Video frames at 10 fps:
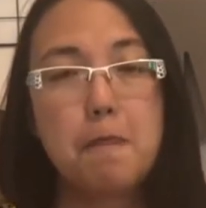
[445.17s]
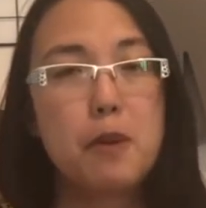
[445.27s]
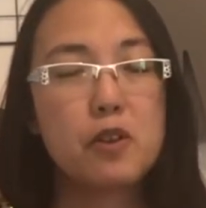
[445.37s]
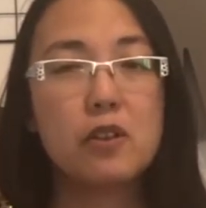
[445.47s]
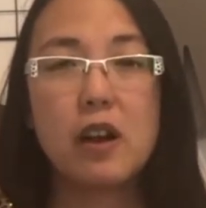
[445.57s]

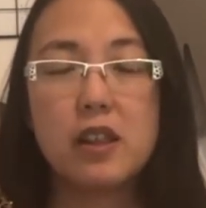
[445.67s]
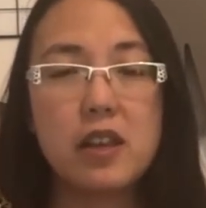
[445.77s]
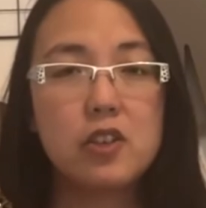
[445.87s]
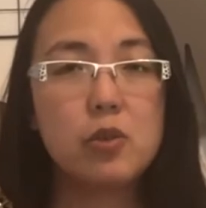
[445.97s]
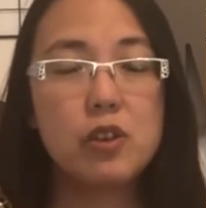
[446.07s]
There's a lot of
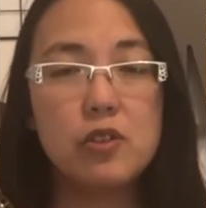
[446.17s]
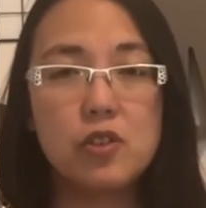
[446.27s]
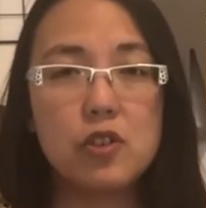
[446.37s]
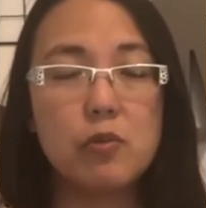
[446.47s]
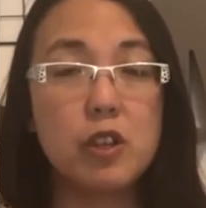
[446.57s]
things you can
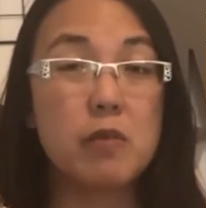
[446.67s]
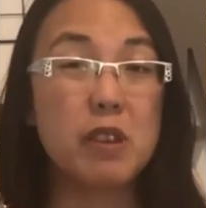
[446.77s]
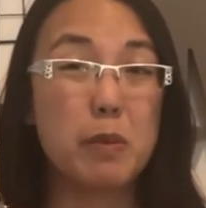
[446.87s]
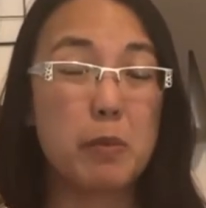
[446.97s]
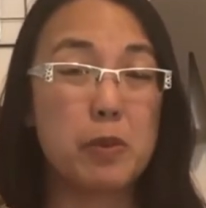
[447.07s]
do when you
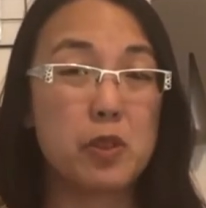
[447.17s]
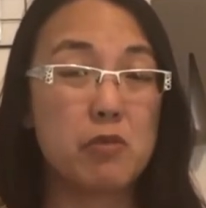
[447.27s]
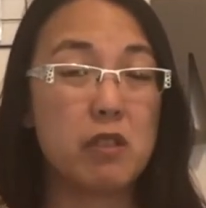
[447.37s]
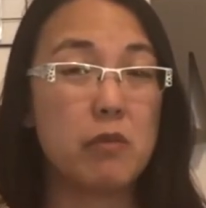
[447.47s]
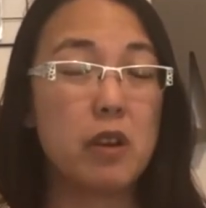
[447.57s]
repurpose
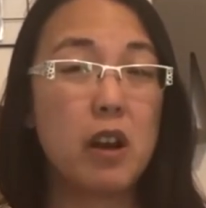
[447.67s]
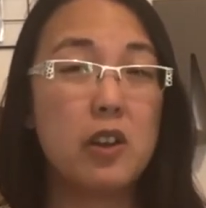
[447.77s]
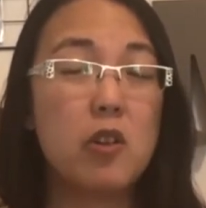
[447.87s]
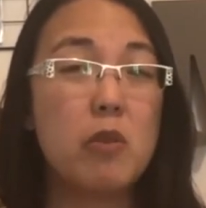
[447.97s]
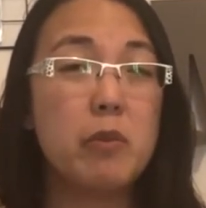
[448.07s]
a room. I
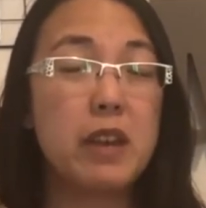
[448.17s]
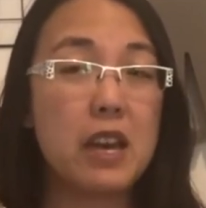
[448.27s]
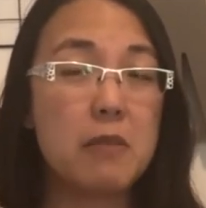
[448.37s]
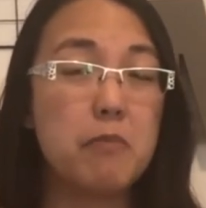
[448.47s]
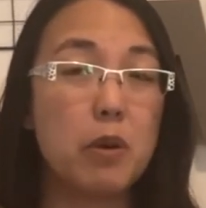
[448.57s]
know when we
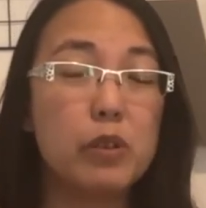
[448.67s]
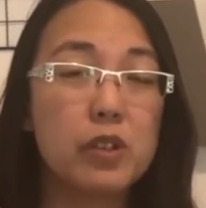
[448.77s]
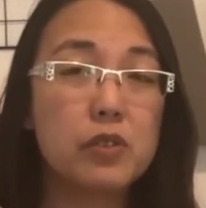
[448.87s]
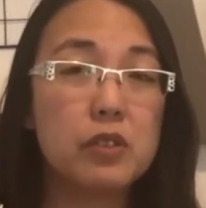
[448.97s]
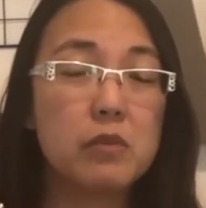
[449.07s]
had a
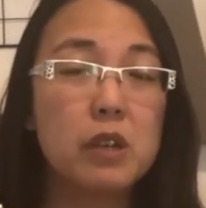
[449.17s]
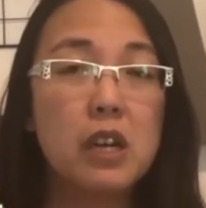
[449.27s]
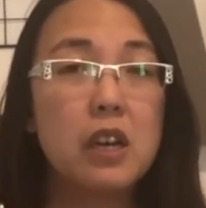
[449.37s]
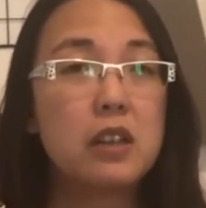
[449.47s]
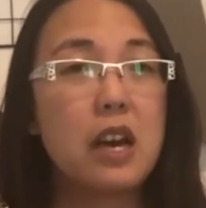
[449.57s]
bonus room,
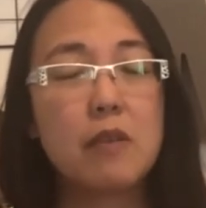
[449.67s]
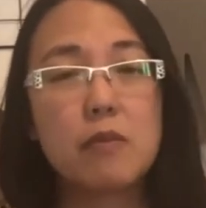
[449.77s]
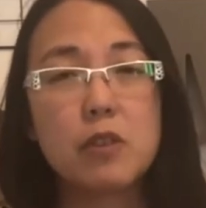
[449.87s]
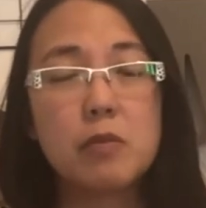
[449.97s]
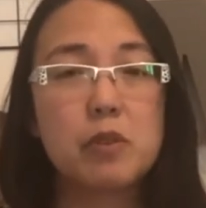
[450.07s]

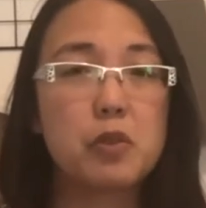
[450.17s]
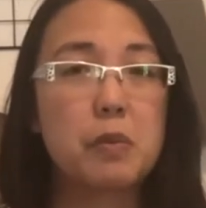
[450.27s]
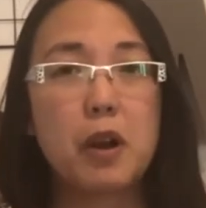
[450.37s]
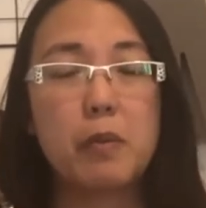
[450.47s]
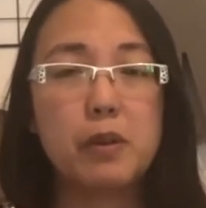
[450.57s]
that room was
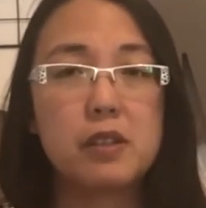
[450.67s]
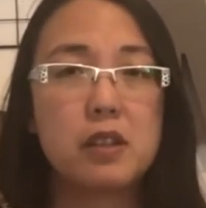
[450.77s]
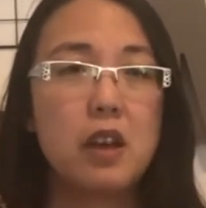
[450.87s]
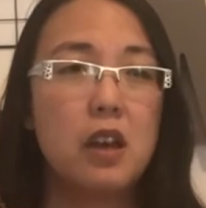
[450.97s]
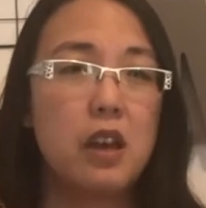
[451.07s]

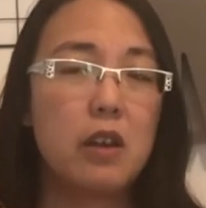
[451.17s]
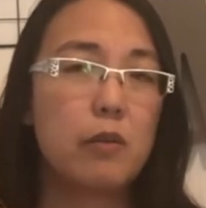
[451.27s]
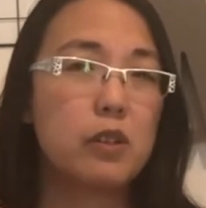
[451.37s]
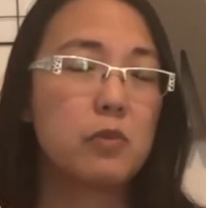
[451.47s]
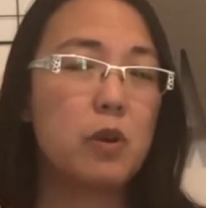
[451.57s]
repurposed. It
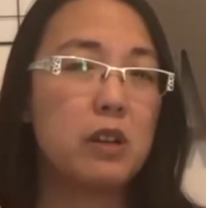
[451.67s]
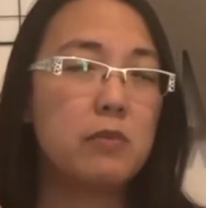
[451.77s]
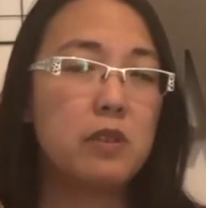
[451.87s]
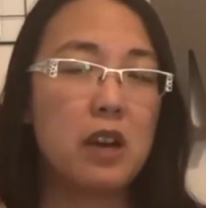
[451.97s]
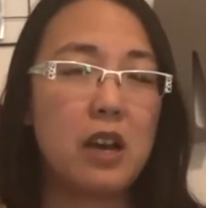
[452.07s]
was
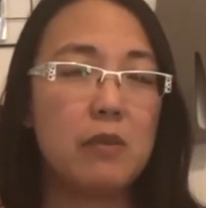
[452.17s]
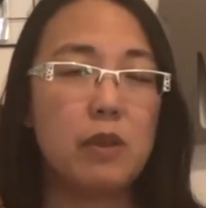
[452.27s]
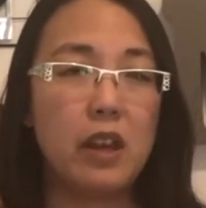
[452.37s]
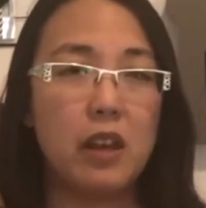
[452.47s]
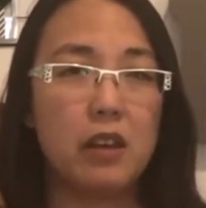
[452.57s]
one
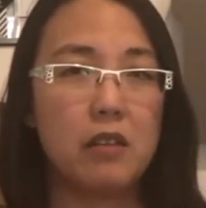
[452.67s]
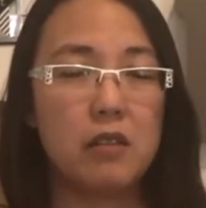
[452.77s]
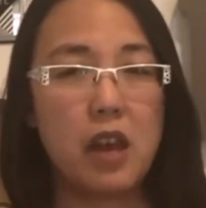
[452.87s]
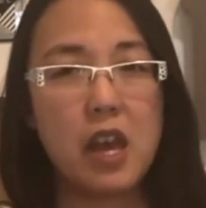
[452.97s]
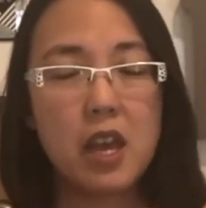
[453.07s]
time a
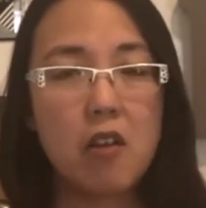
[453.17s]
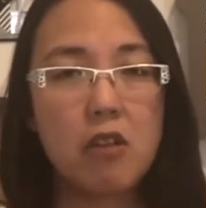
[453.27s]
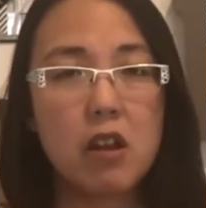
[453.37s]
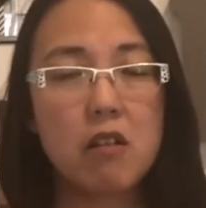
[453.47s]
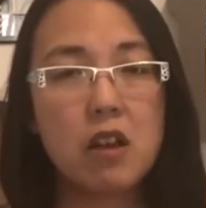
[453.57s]

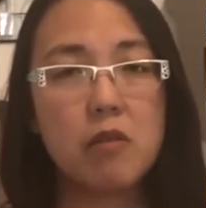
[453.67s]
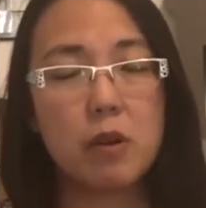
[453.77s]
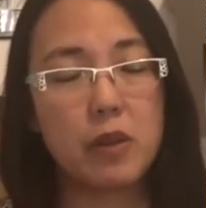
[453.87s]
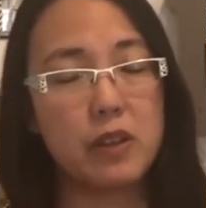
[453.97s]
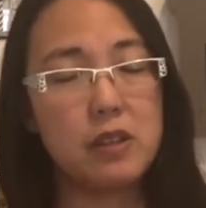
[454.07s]
hangout area
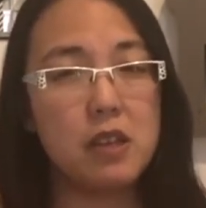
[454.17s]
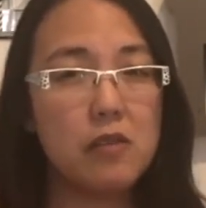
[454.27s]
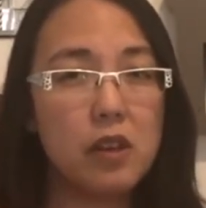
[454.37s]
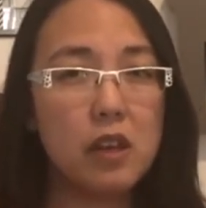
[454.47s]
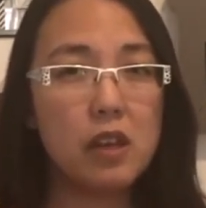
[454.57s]
where the
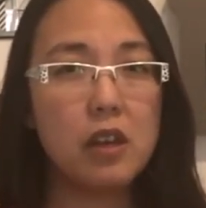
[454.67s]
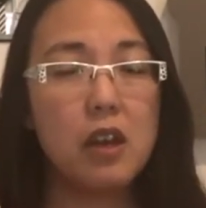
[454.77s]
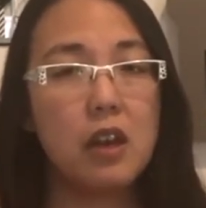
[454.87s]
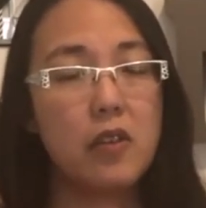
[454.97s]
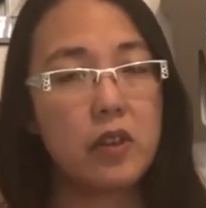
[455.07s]
TV
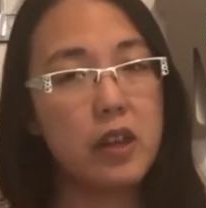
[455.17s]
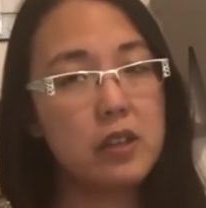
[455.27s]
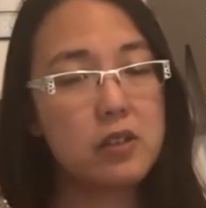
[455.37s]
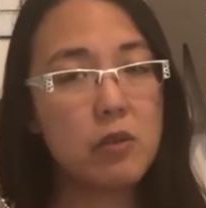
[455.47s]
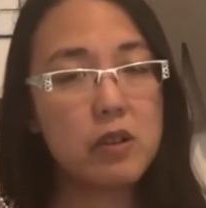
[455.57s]
and the
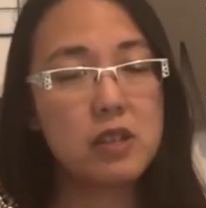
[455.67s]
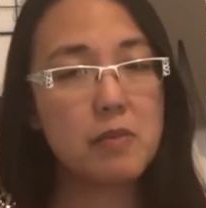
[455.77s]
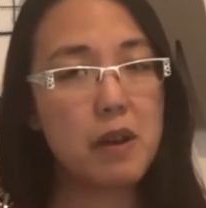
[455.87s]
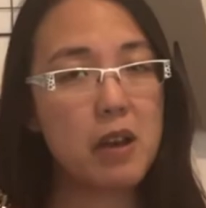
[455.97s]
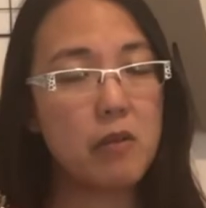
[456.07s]
kids' toys in
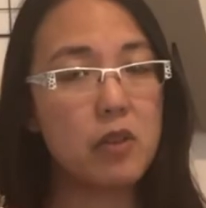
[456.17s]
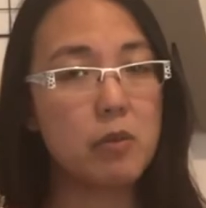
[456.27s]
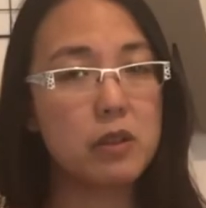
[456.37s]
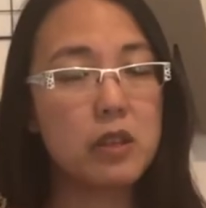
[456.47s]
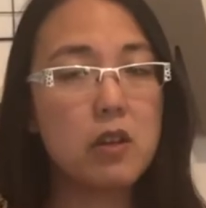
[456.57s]
the back when they
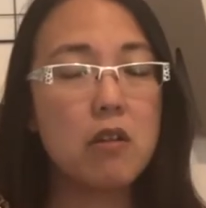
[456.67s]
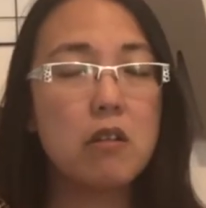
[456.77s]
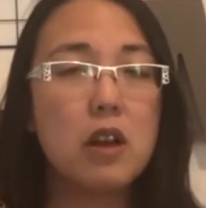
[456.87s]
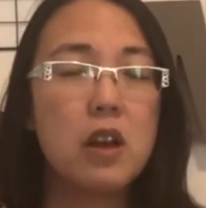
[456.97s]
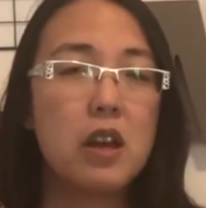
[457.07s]
were
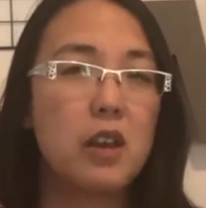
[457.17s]
little.